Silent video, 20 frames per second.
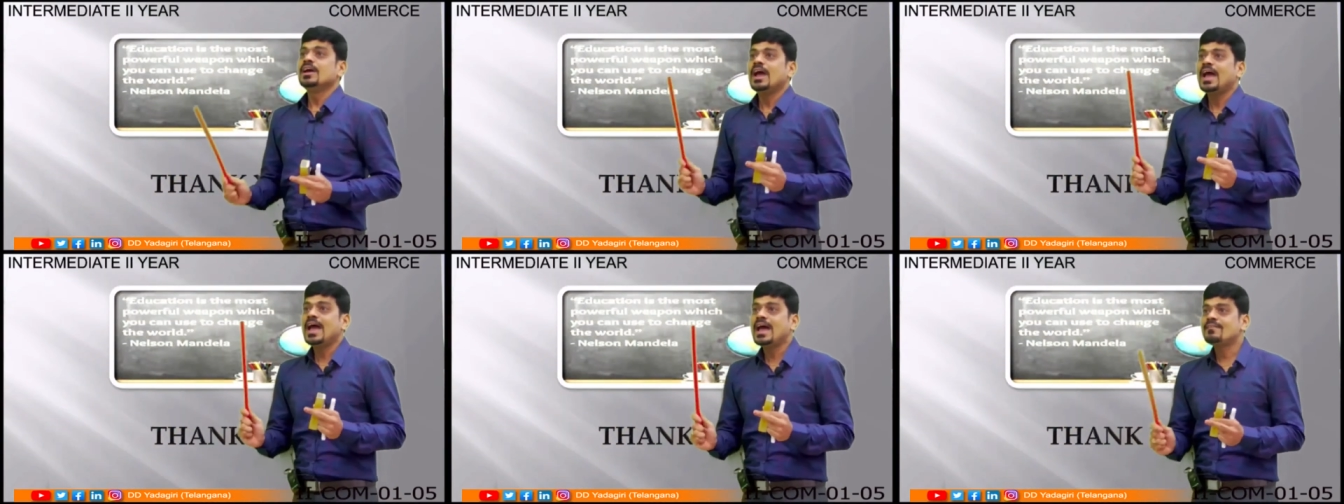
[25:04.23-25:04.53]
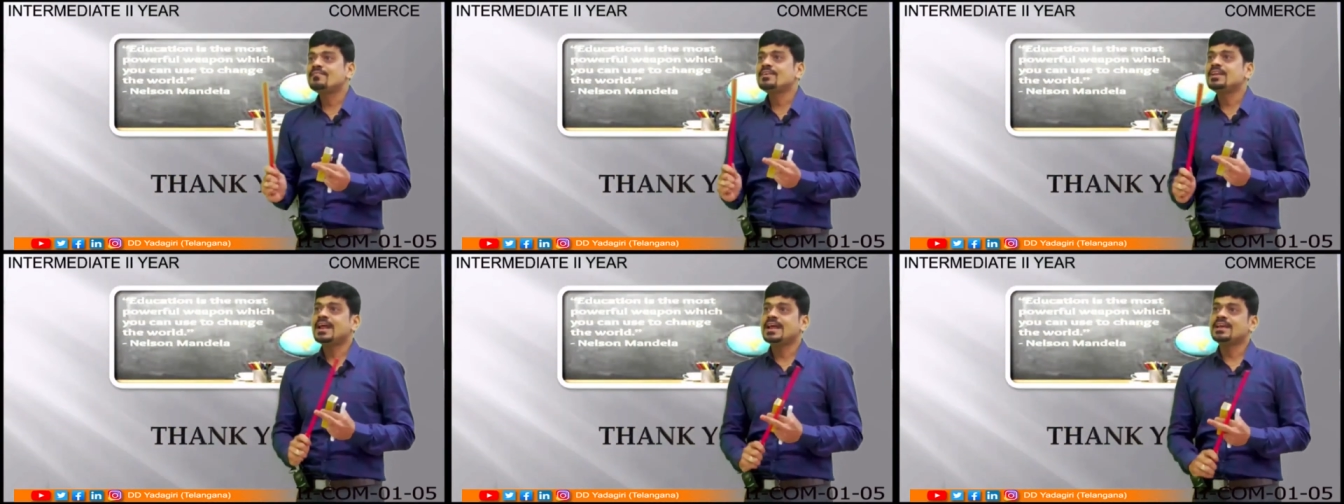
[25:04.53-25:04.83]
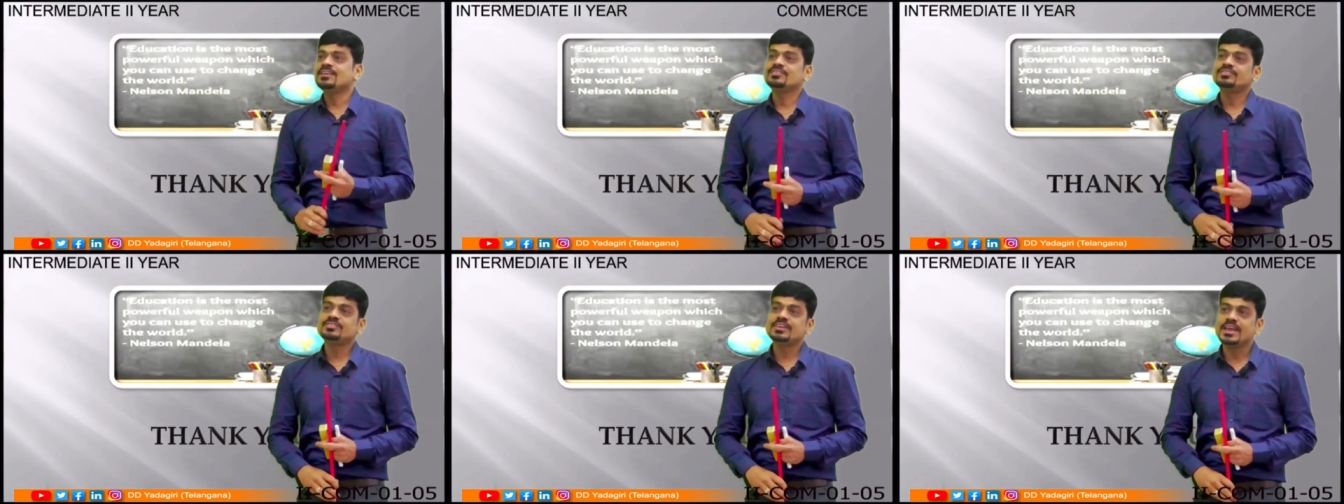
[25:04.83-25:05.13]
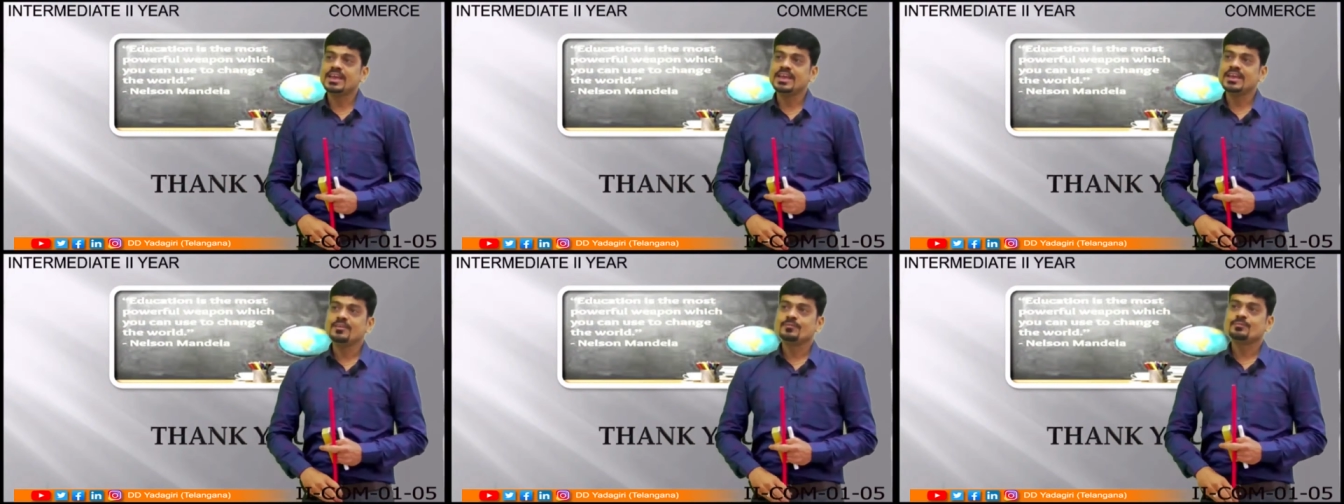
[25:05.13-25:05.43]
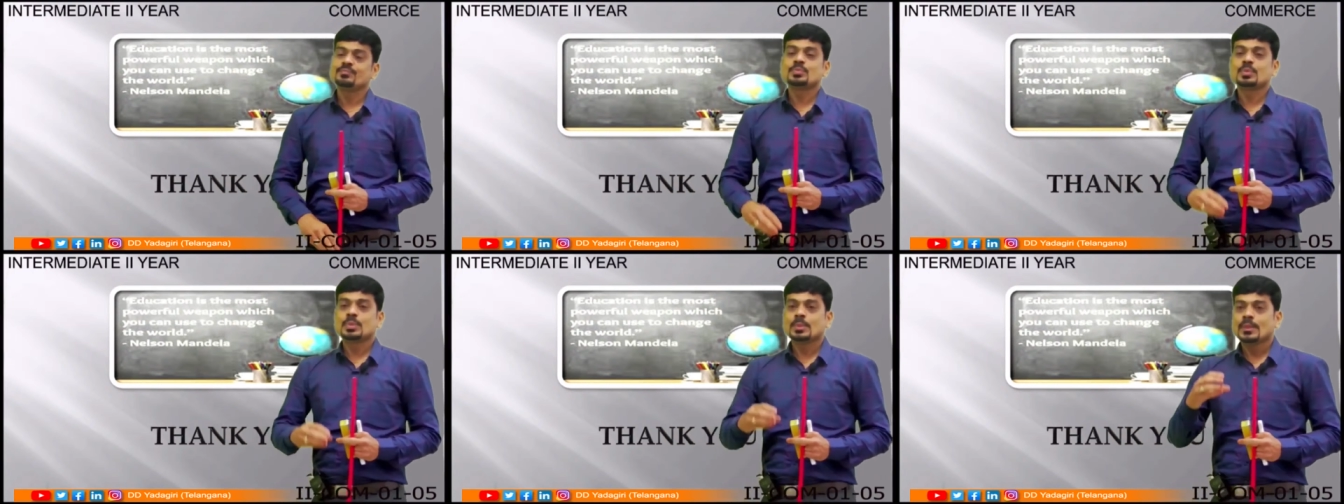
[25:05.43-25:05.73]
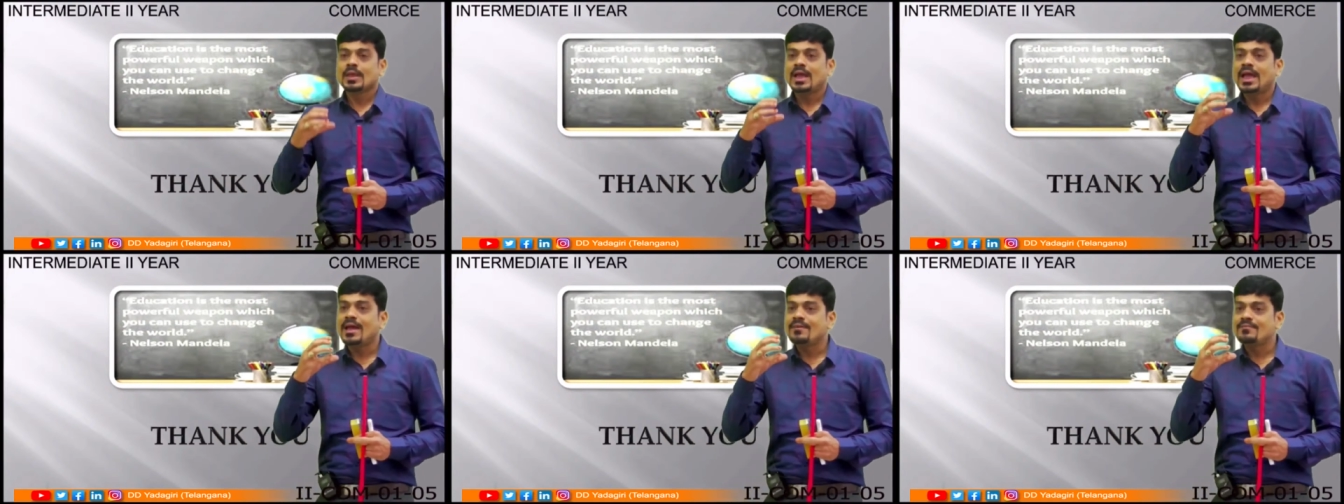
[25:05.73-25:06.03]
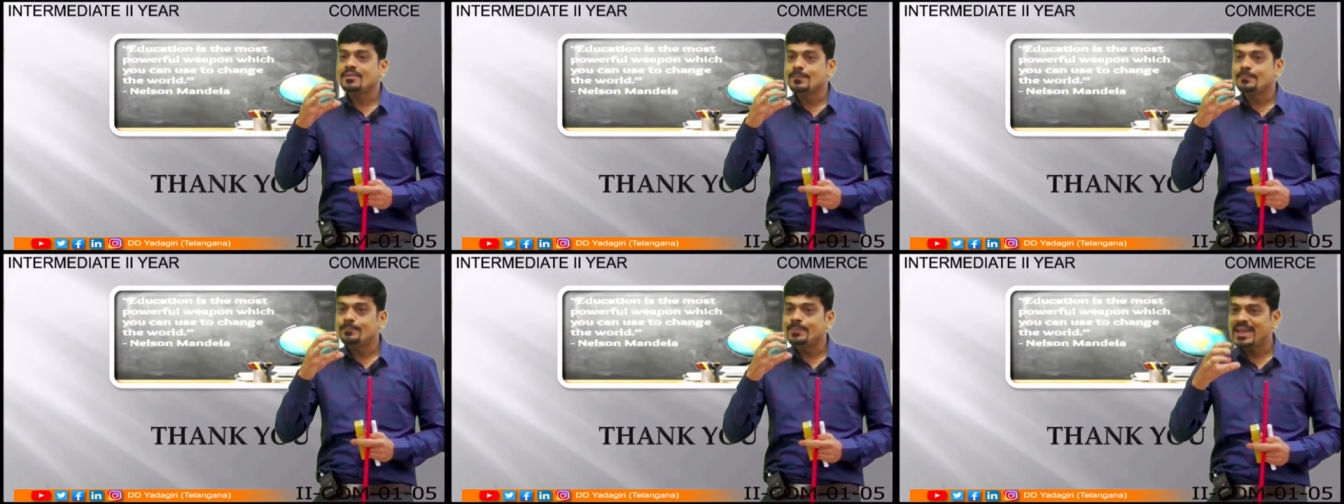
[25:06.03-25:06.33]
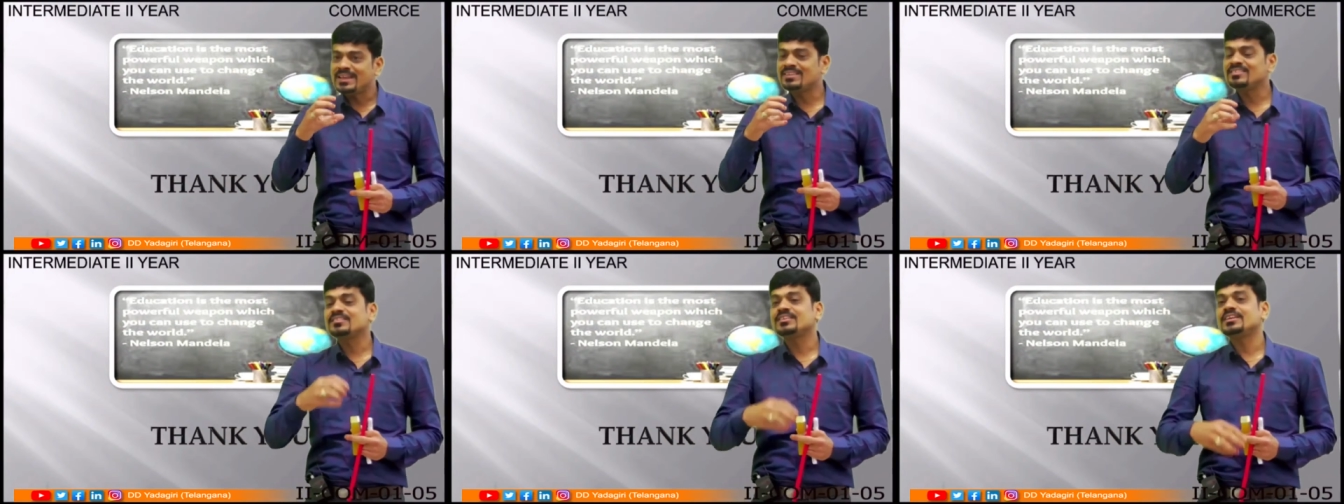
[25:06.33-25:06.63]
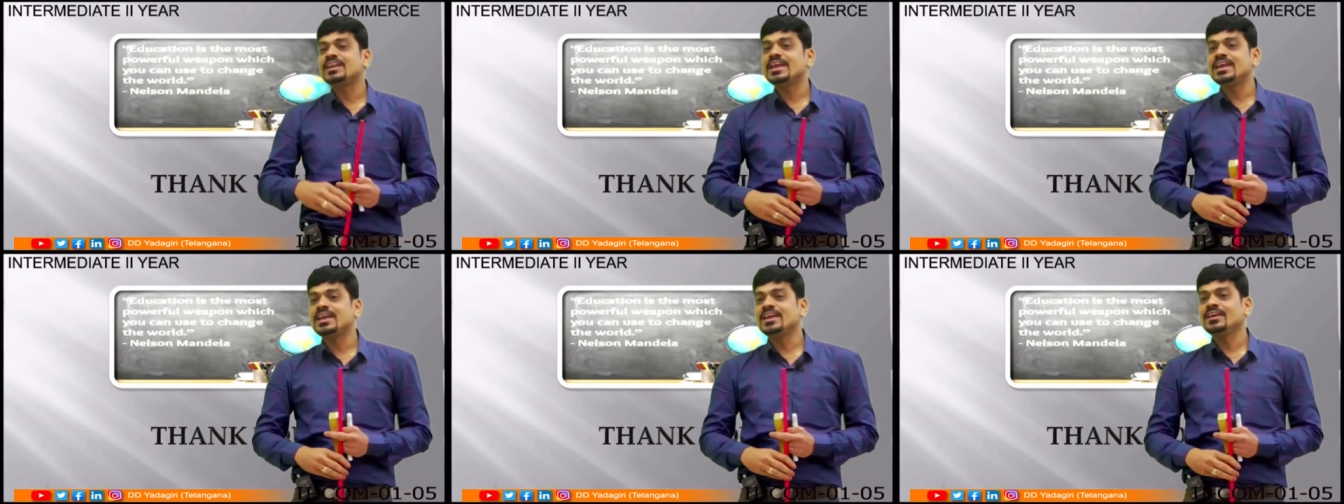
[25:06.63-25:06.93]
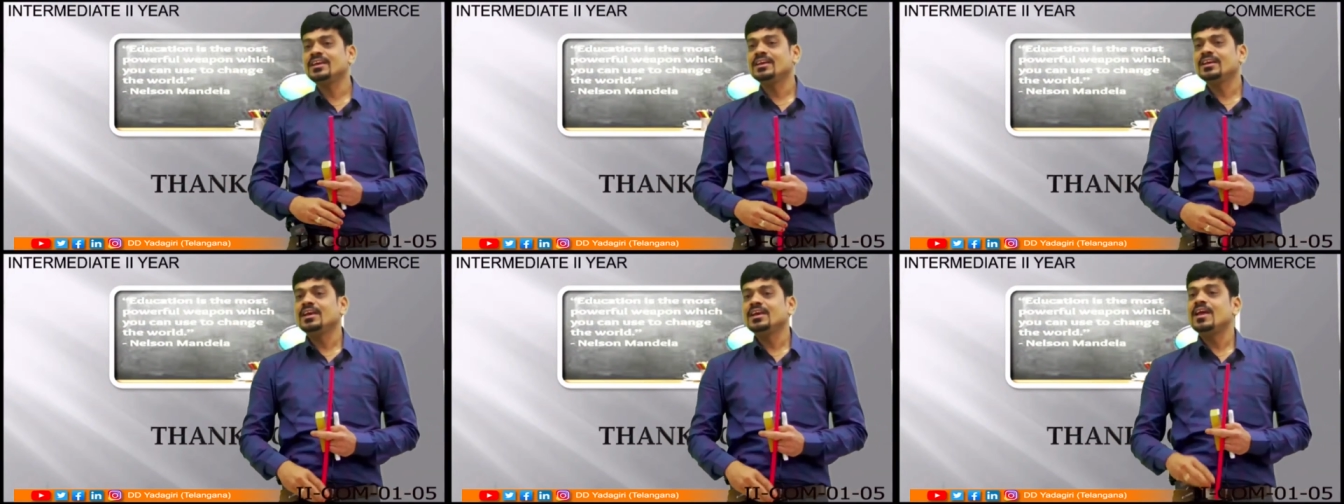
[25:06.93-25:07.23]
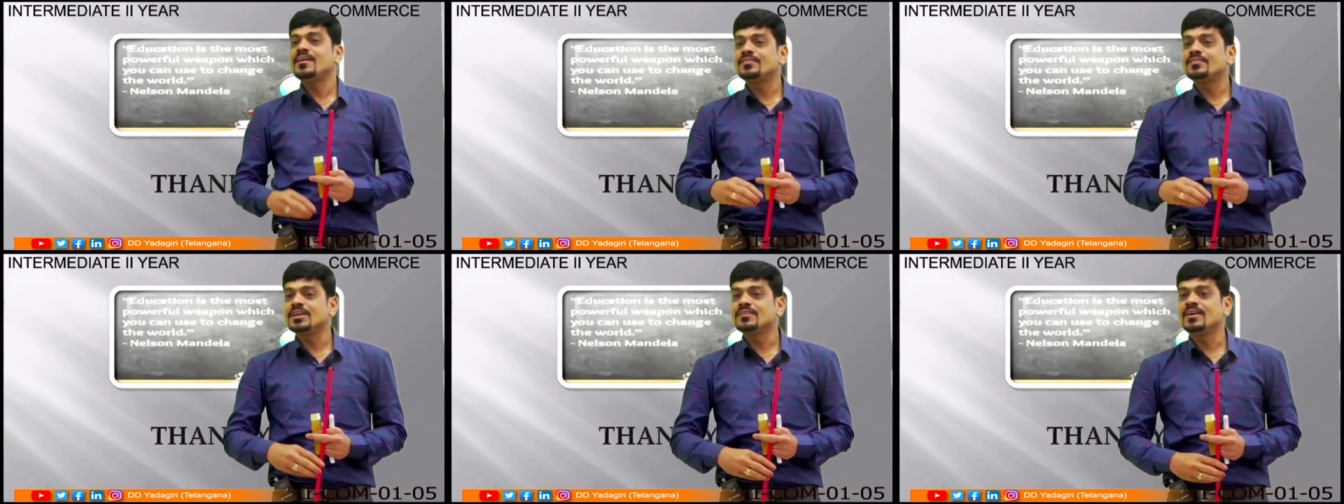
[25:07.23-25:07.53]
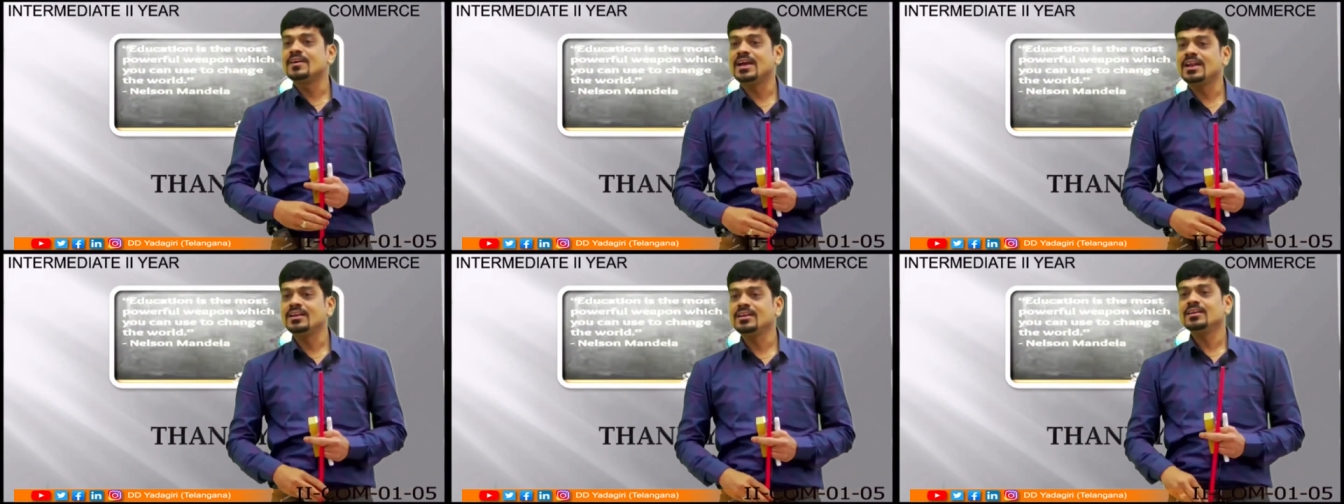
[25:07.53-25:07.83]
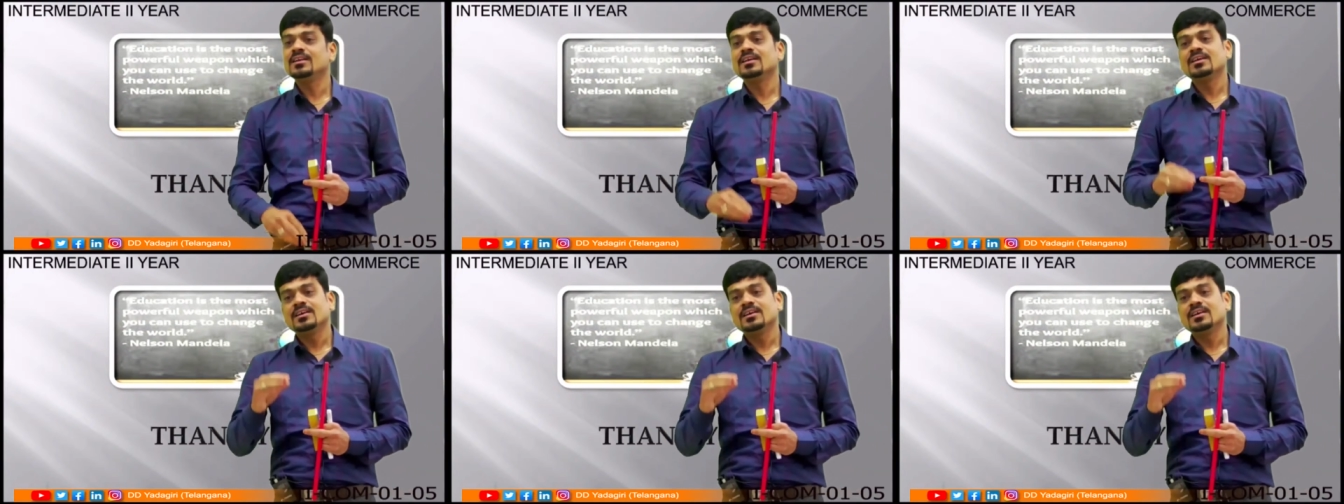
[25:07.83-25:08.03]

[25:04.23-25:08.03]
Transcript: have a nice day. Have a blessed day, everyone.